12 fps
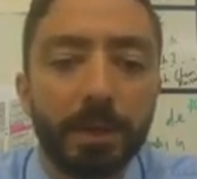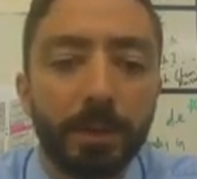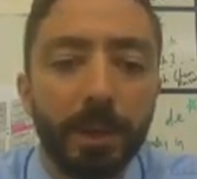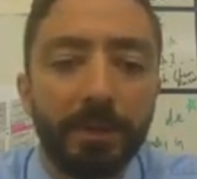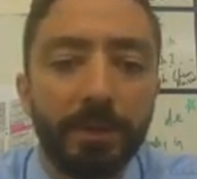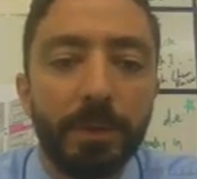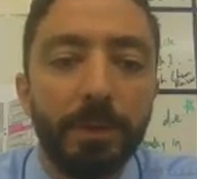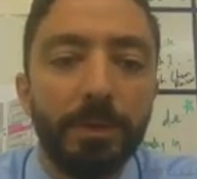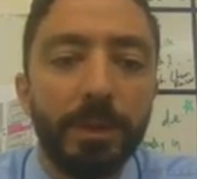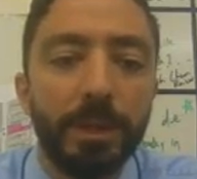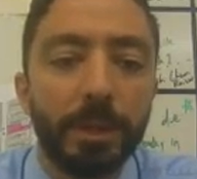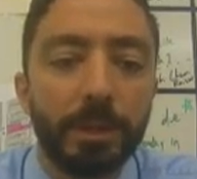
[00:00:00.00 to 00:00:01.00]
So we have
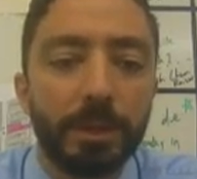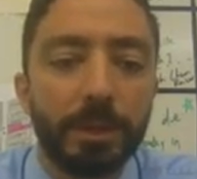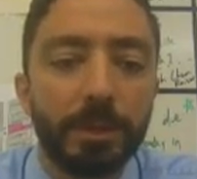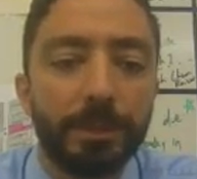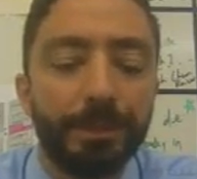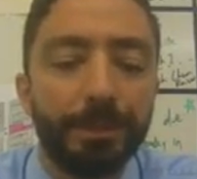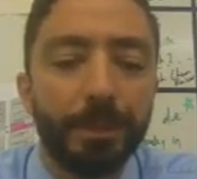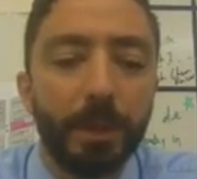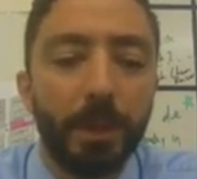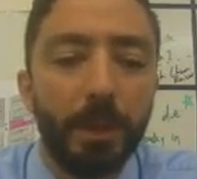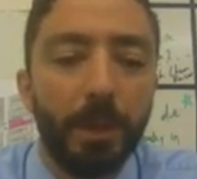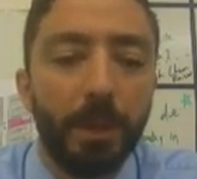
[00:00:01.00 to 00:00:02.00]
2 digits.
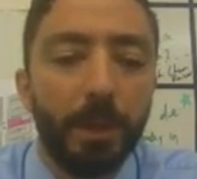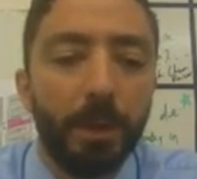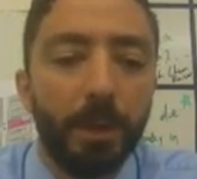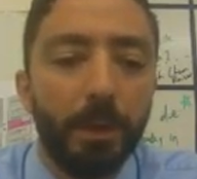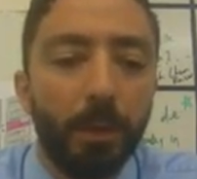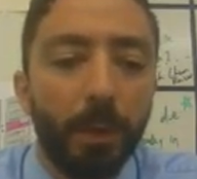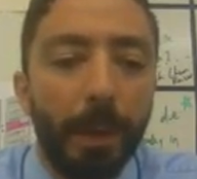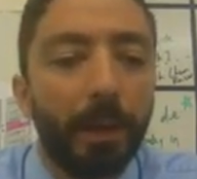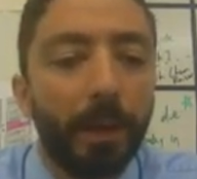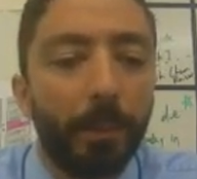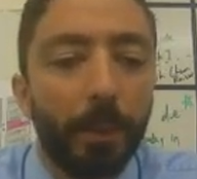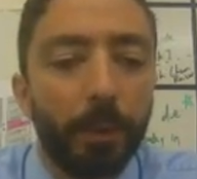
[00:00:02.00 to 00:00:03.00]
What
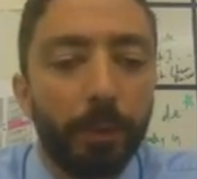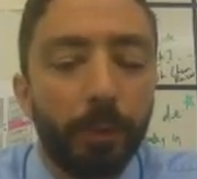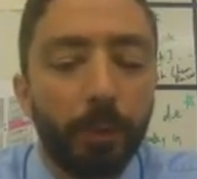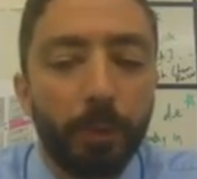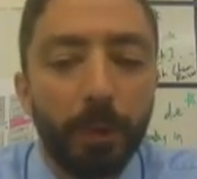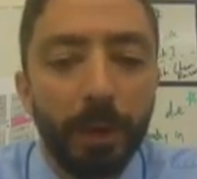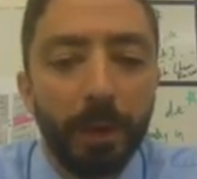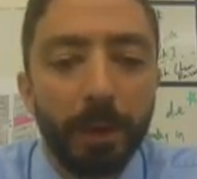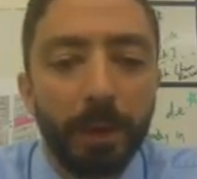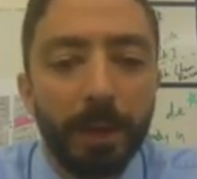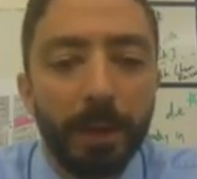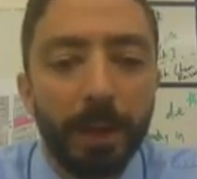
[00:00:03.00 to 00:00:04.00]
about number
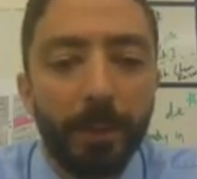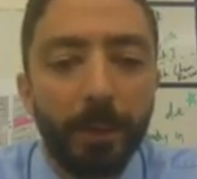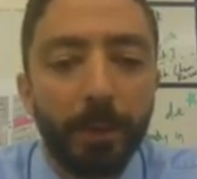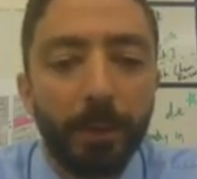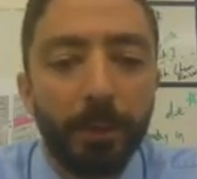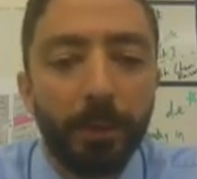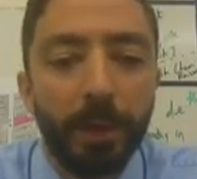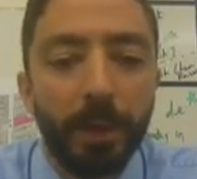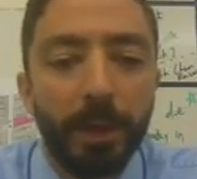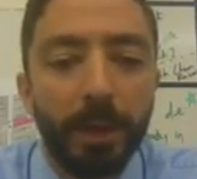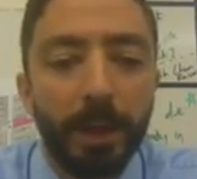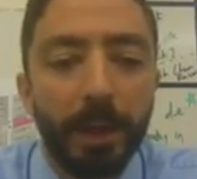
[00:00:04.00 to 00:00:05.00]
3? In number
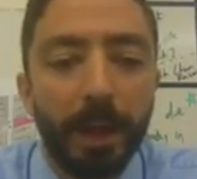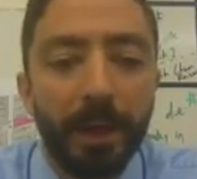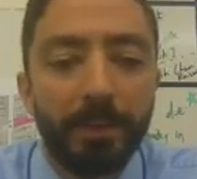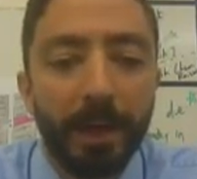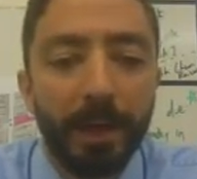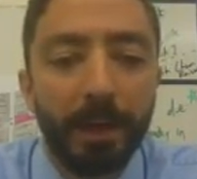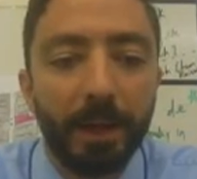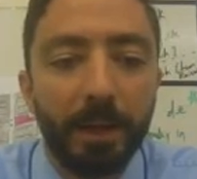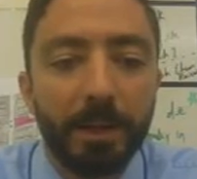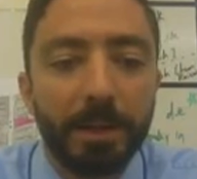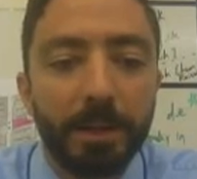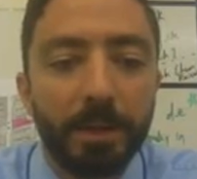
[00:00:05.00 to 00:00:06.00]
3, I've got
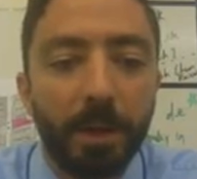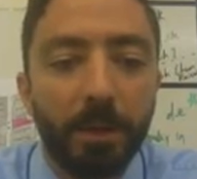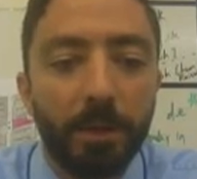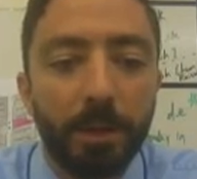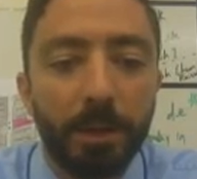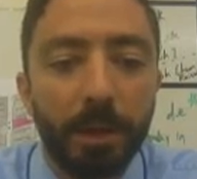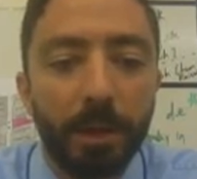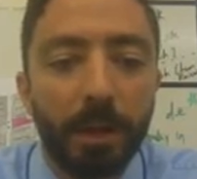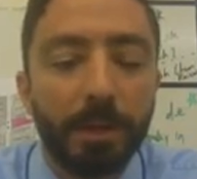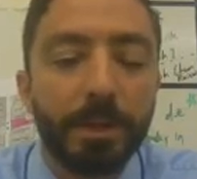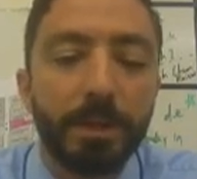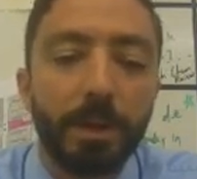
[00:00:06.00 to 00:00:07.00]
non-zero,
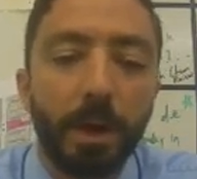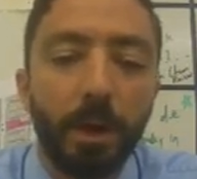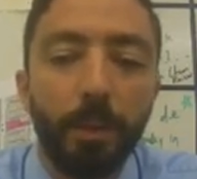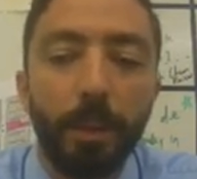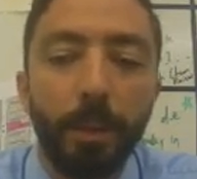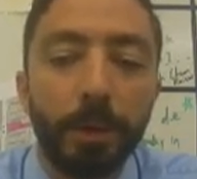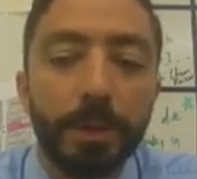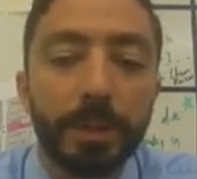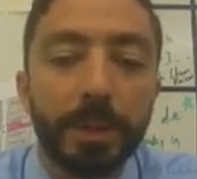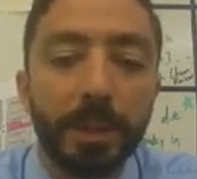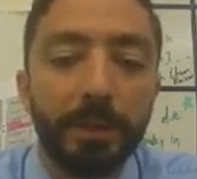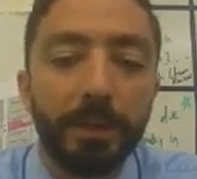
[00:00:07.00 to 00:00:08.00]
non-zero, both
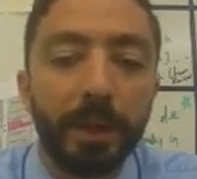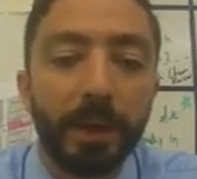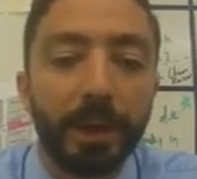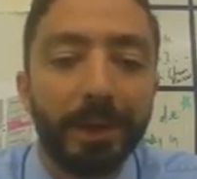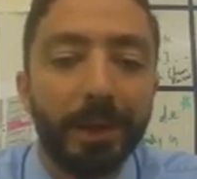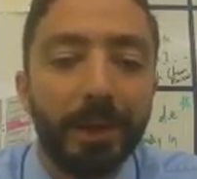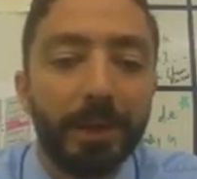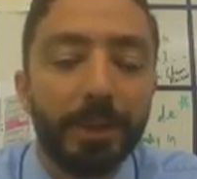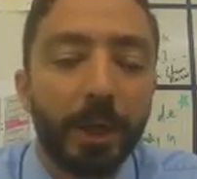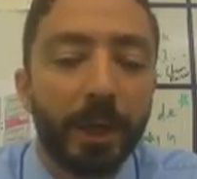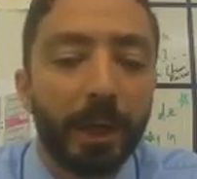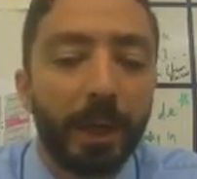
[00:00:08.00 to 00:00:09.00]
significant.
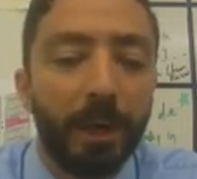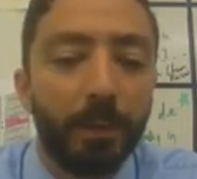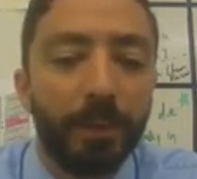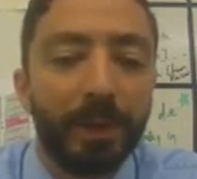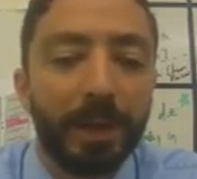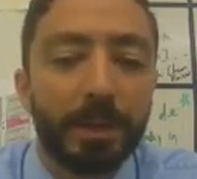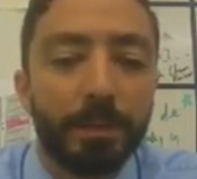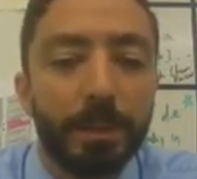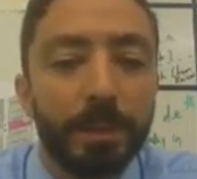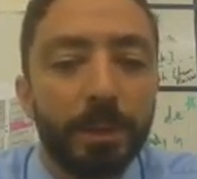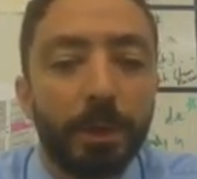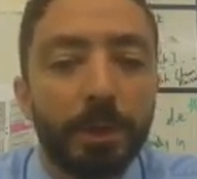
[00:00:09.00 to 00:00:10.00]
Check it out, we've got some
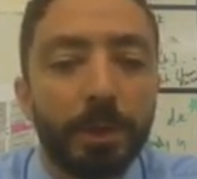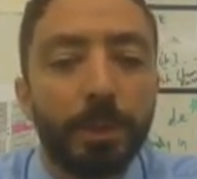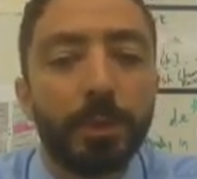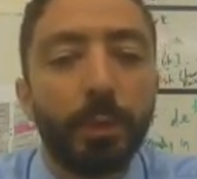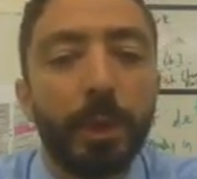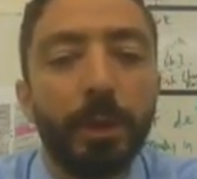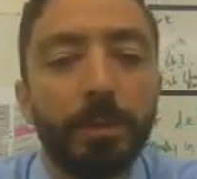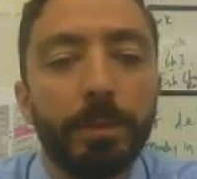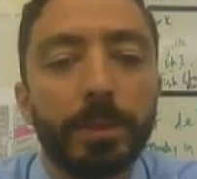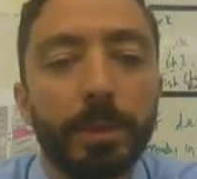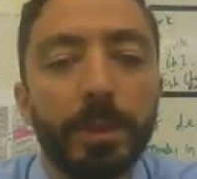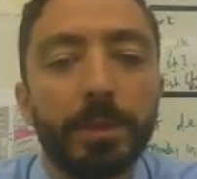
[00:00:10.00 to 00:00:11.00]
zeros between them,
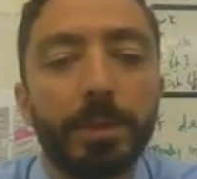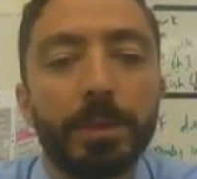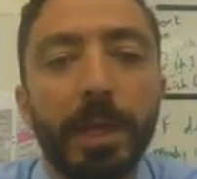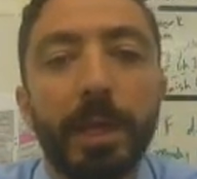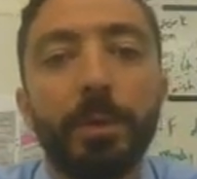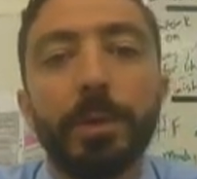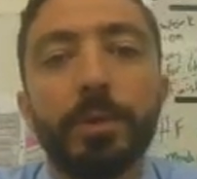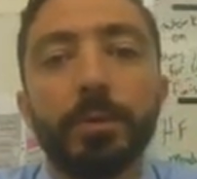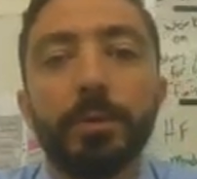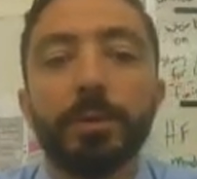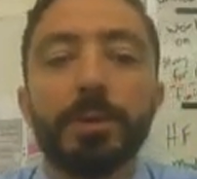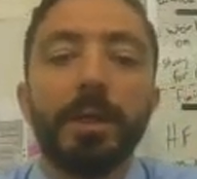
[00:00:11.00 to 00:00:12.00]
so these are sandwich
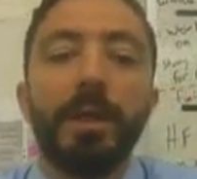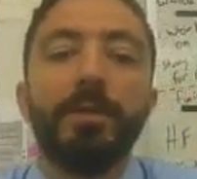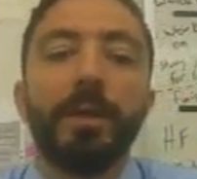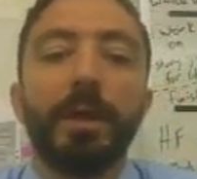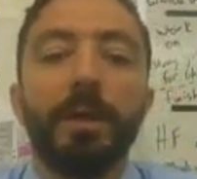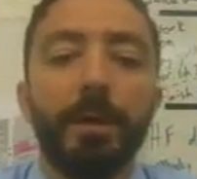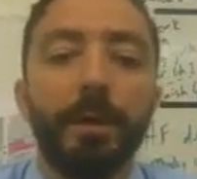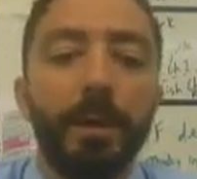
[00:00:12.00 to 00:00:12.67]
rule significant.